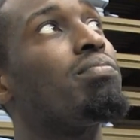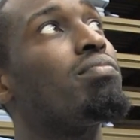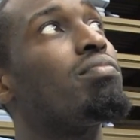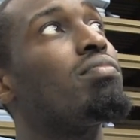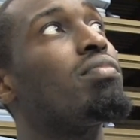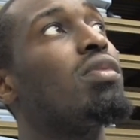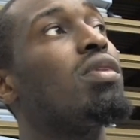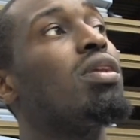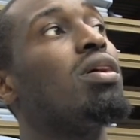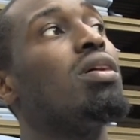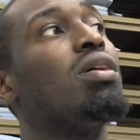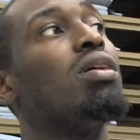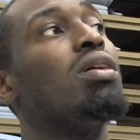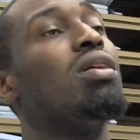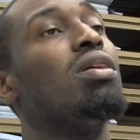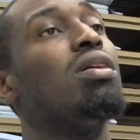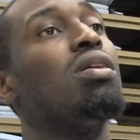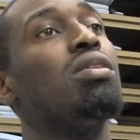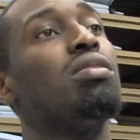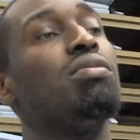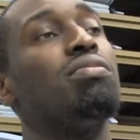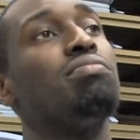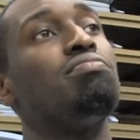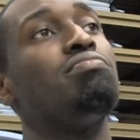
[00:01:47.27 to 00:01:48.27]
you? Like
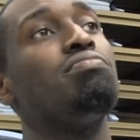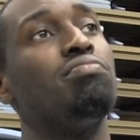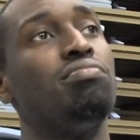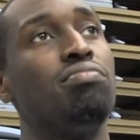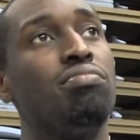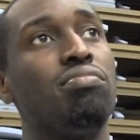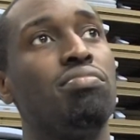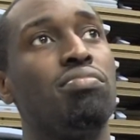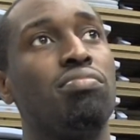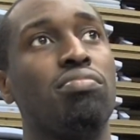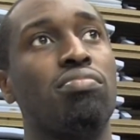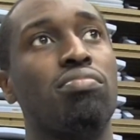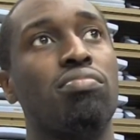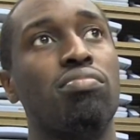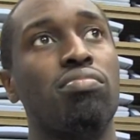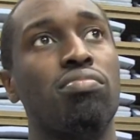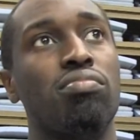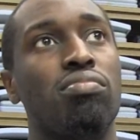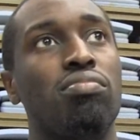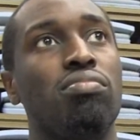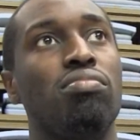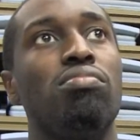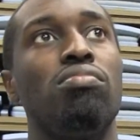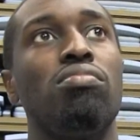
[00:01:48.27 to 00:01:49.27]
you
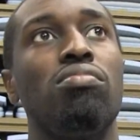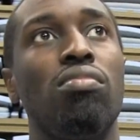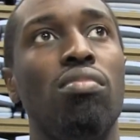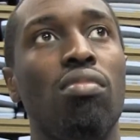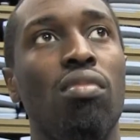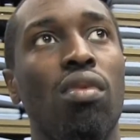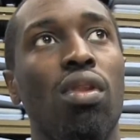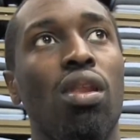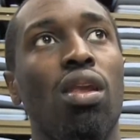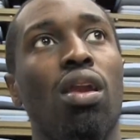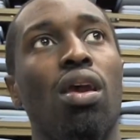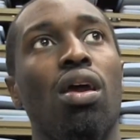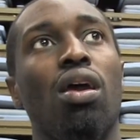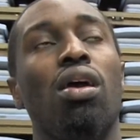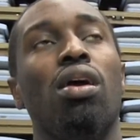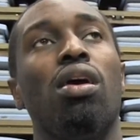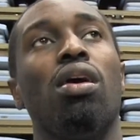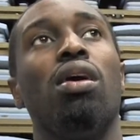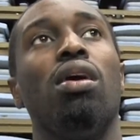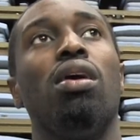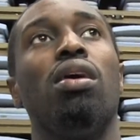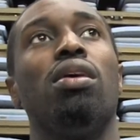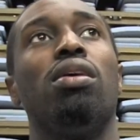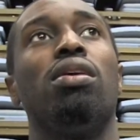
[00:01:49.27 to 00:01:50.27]
legacy.
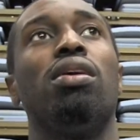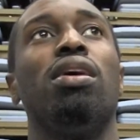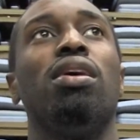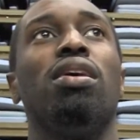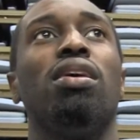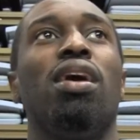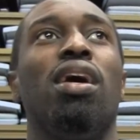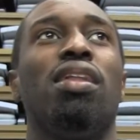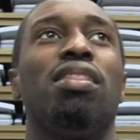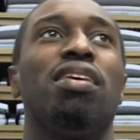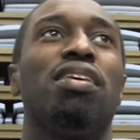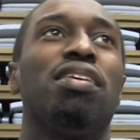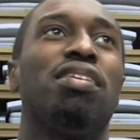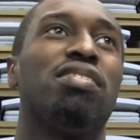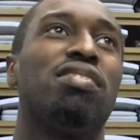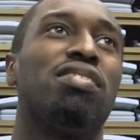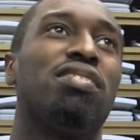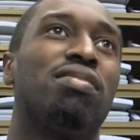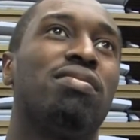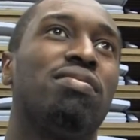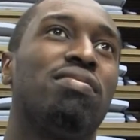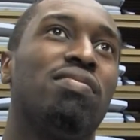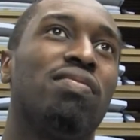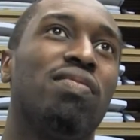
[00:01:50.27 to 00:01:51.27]
Yeah, I think
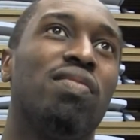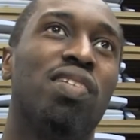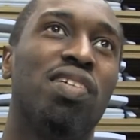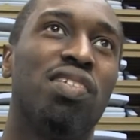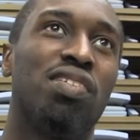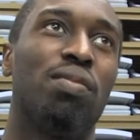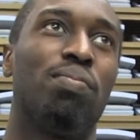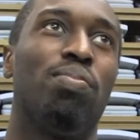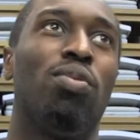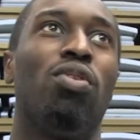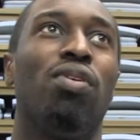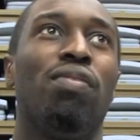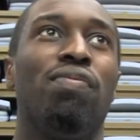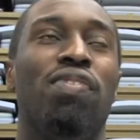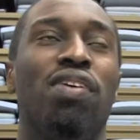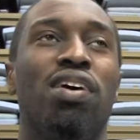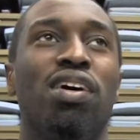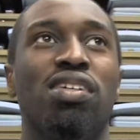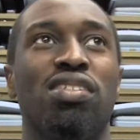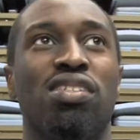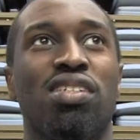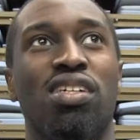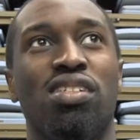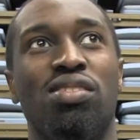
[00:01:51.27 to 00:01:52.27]
it's it's important for
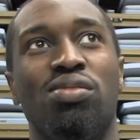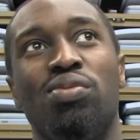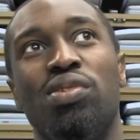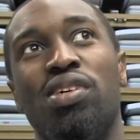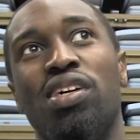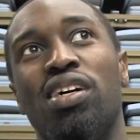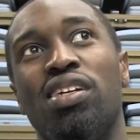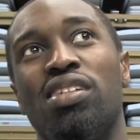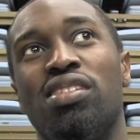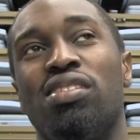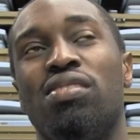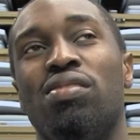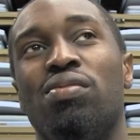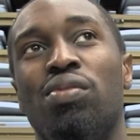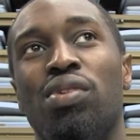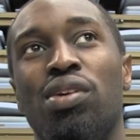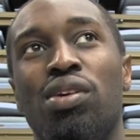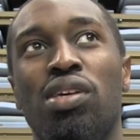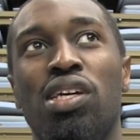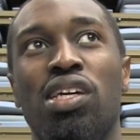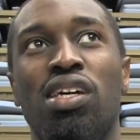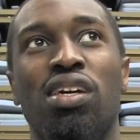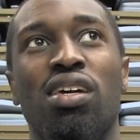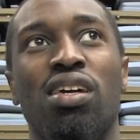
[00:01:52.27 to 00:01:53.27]
us because we under,
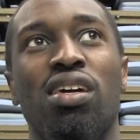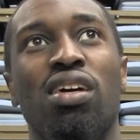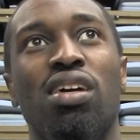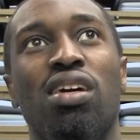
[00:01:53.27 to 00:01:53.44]
we